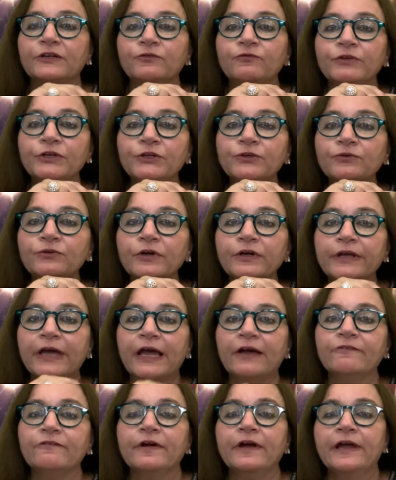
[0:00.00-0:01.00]
we do not
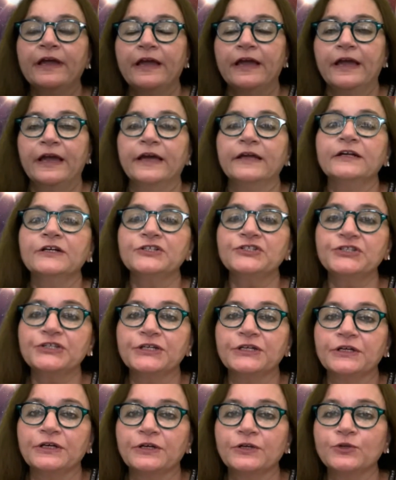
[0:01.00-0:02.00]
have
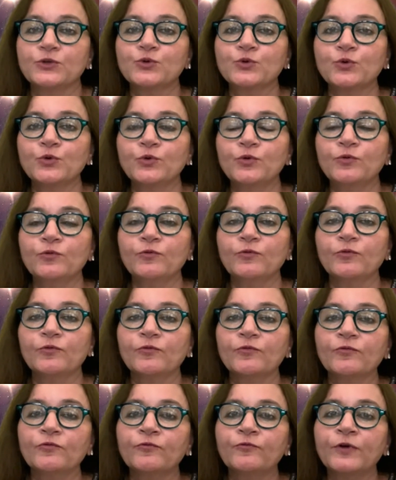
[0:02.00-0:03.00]
energy to
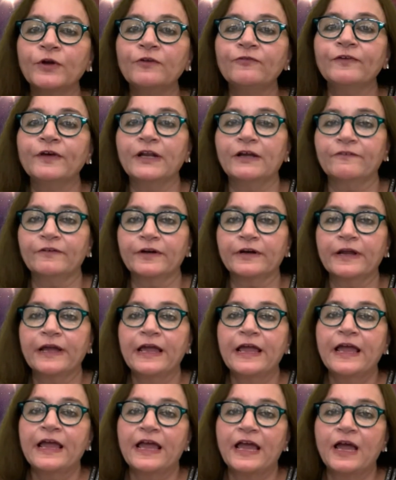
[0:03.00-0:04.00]
fulfill our
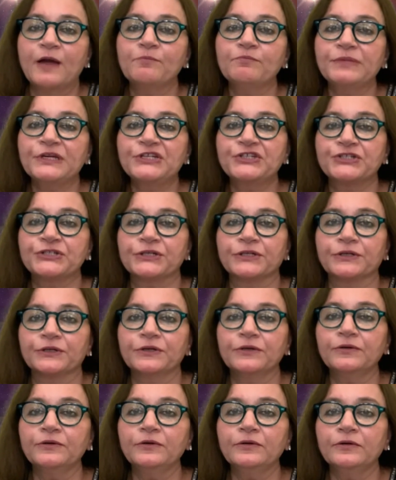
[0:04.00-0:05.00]
ambition,
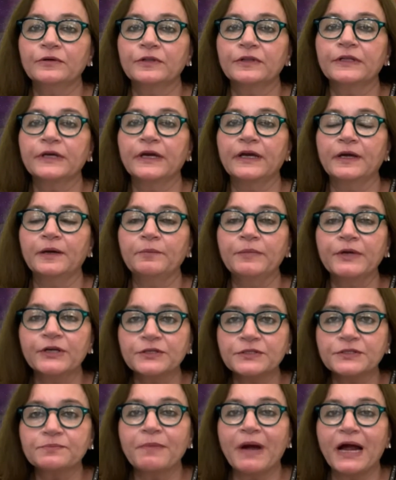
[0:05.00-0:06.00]

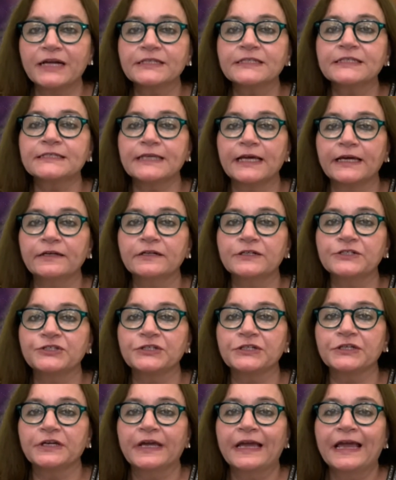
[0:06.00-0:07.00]
because Mars is
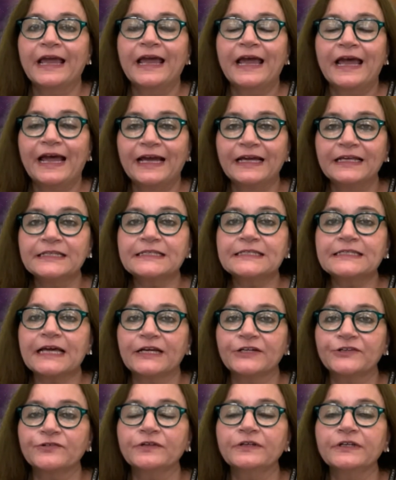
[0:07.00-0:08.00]
energy, and
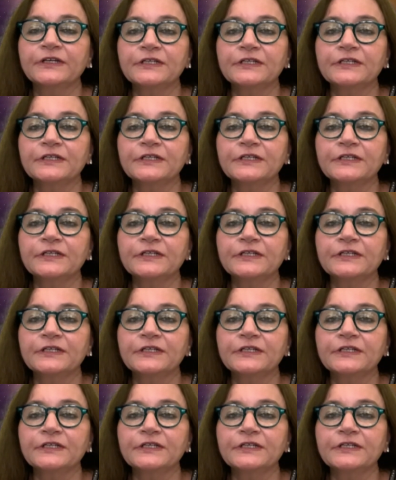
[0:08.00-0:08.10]
Saturn